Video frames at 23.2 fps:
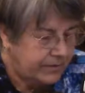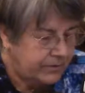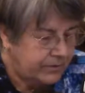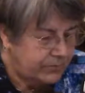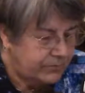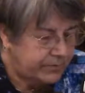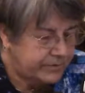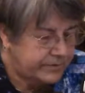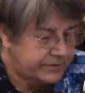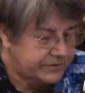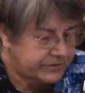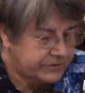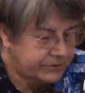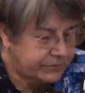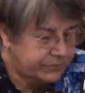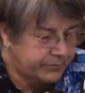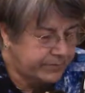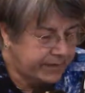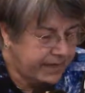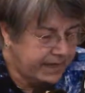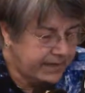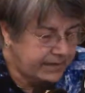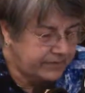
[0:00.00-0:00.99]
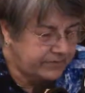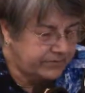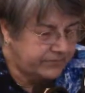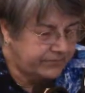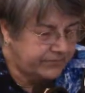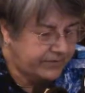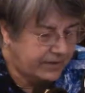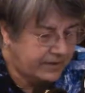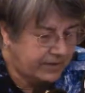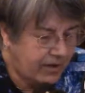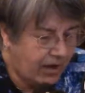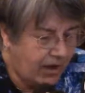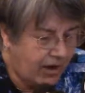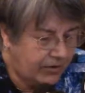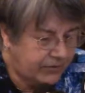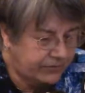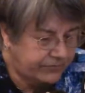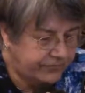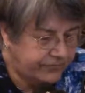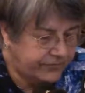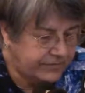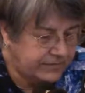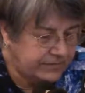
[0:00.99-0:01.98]
With its creative and
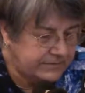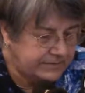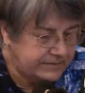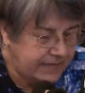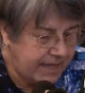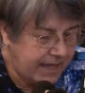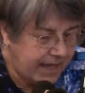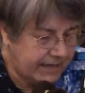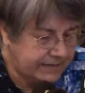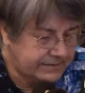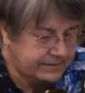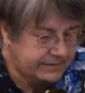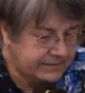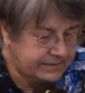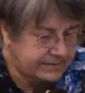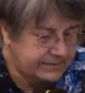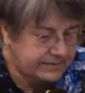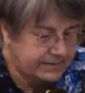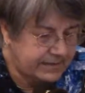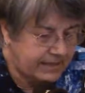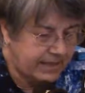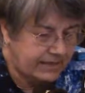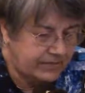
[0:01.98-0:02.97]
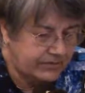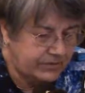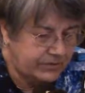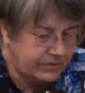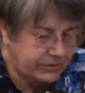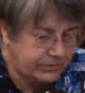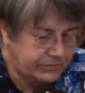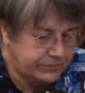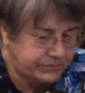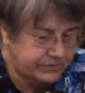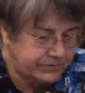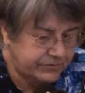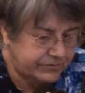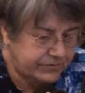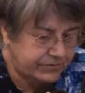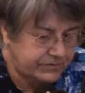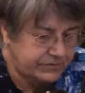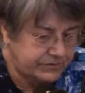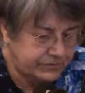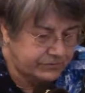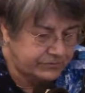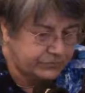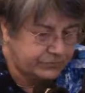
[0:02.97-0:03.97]
art-filled tactics and the use of
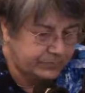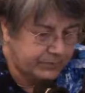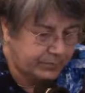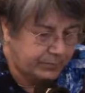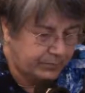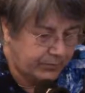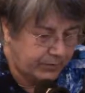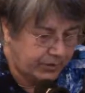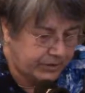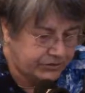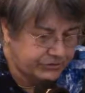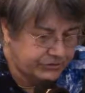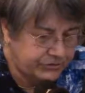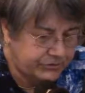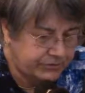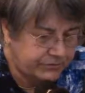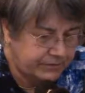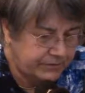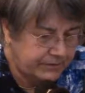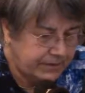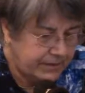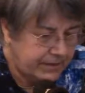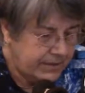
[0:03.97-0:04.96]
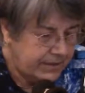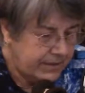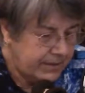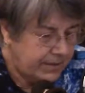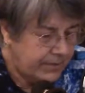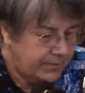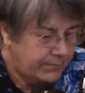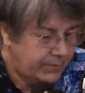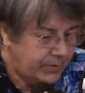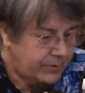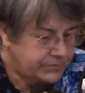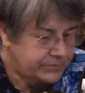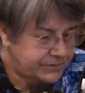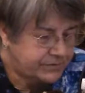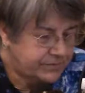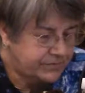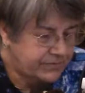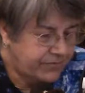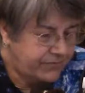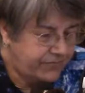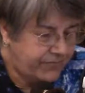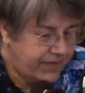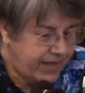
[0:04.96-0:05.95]
consumer pressure, most
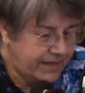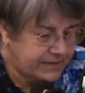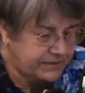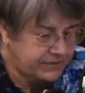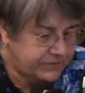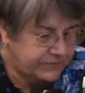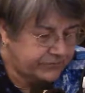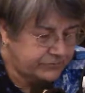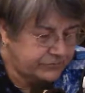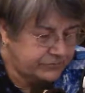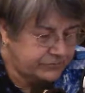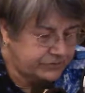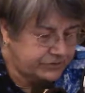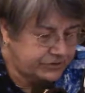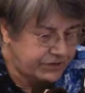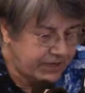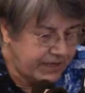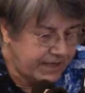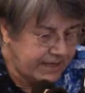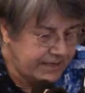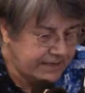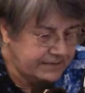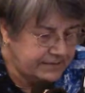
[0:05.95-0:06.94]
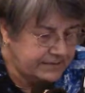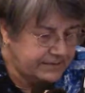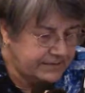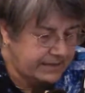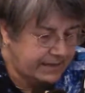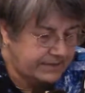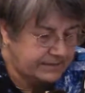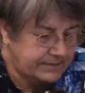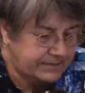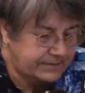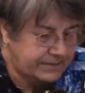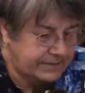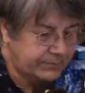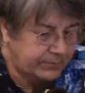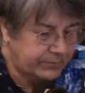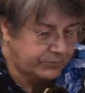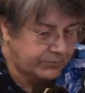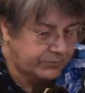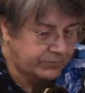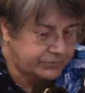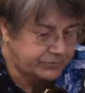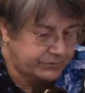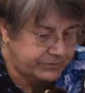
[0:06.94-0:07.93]
of the fast food chains and some
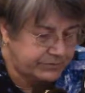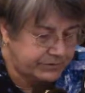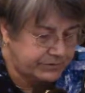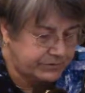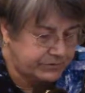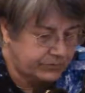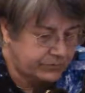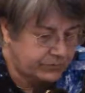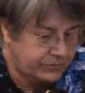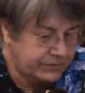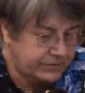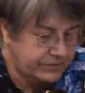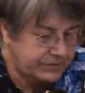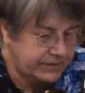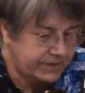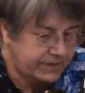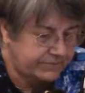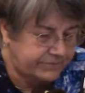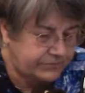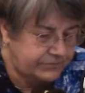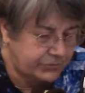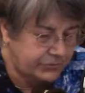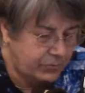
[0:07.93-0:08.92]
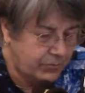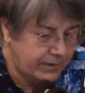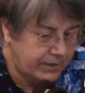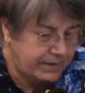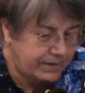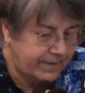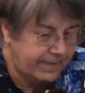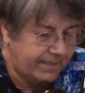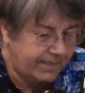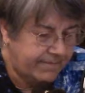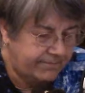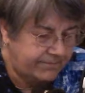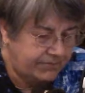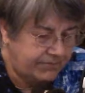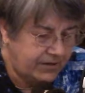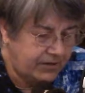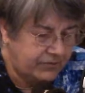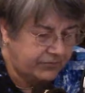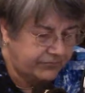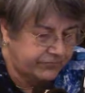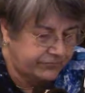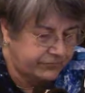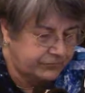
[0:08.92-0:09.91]
grocery stores have joined the
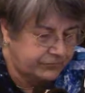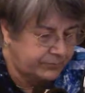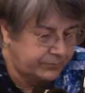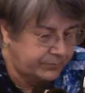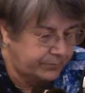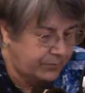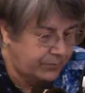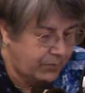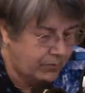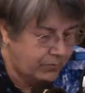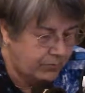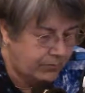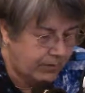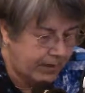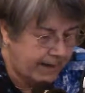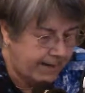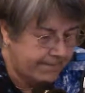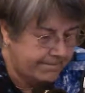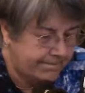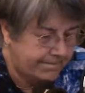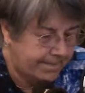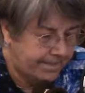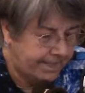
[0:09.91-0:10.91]
Fair Food Program,